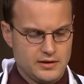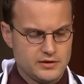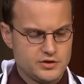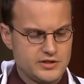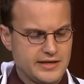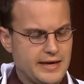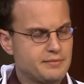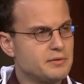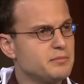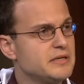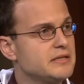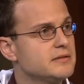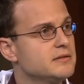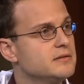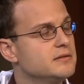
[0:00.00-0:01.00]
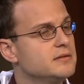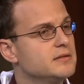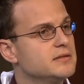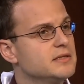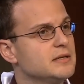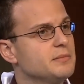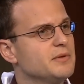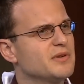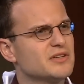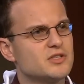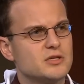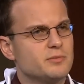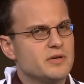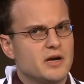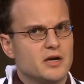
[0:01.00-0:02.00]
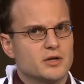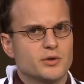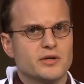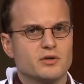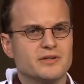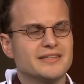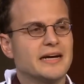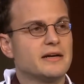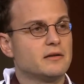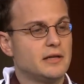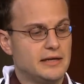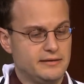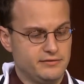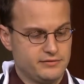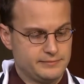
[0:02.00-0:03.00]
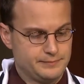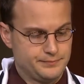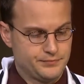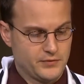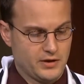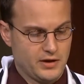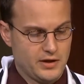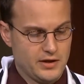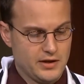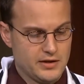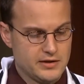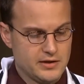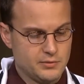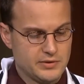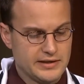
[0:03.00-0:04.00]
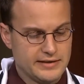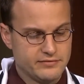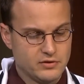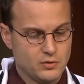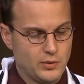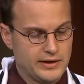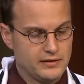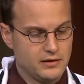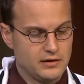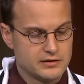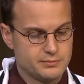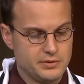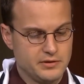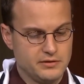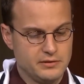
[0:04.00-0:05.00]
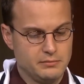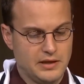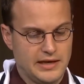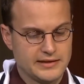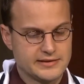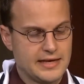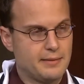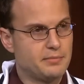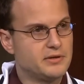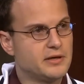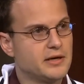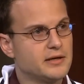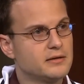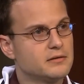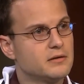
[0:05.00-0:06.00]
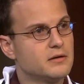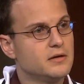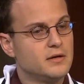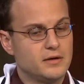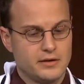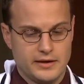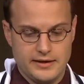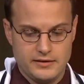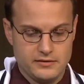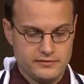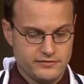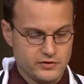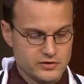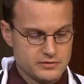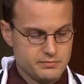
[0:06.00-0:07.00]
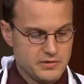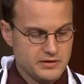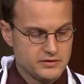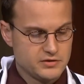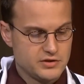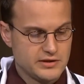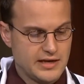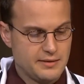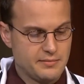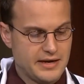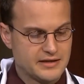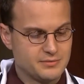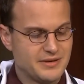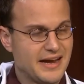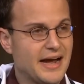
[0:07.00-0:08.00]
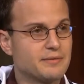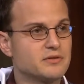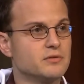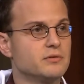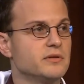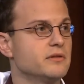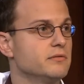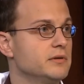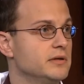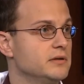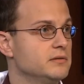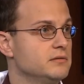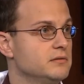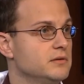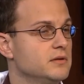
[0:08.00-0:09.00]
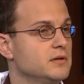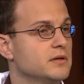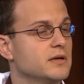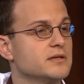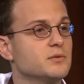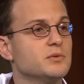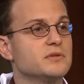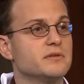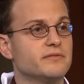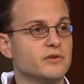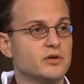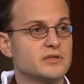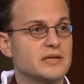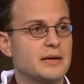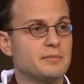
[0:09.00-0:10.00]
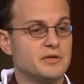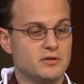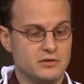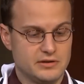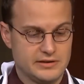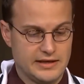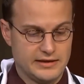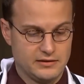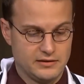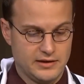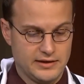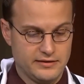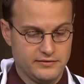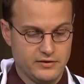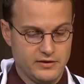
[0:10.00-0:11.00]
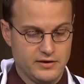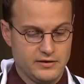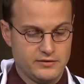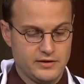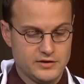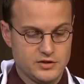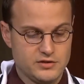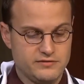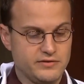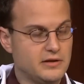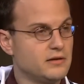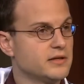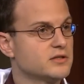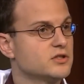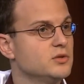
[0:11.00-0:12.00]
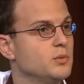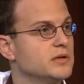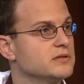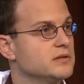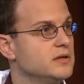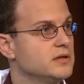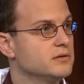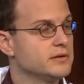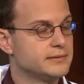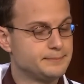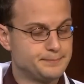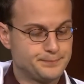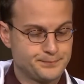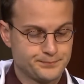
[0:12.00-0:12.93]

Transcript: She came to see me because she's been hungry her entire life. And we gave her a weight loss pill that blocks appetite. And in the first month, she came back to me absolutely thrilled because it was the first time in her entire life that she felt like she wasn't hungry.